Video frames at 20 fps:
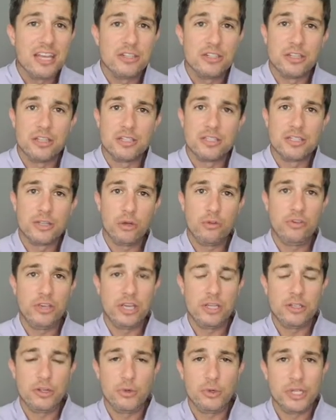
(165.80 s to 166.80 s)
to the
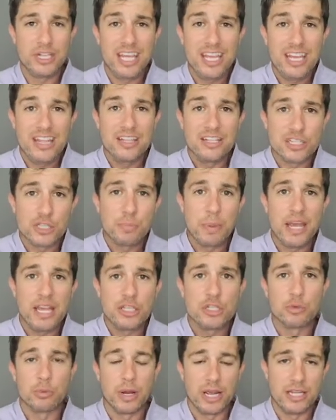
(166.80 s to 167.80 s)
Soviet Union in the
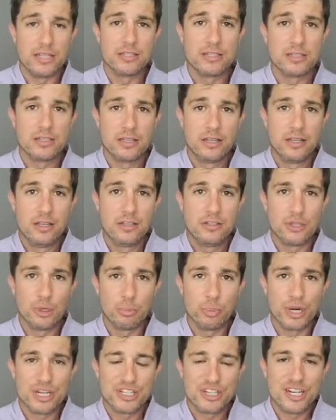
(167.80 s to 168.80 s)
space race, so
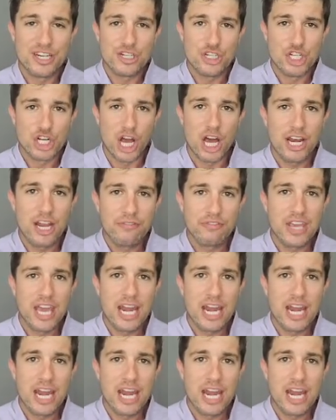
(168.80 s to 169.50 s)
President John F.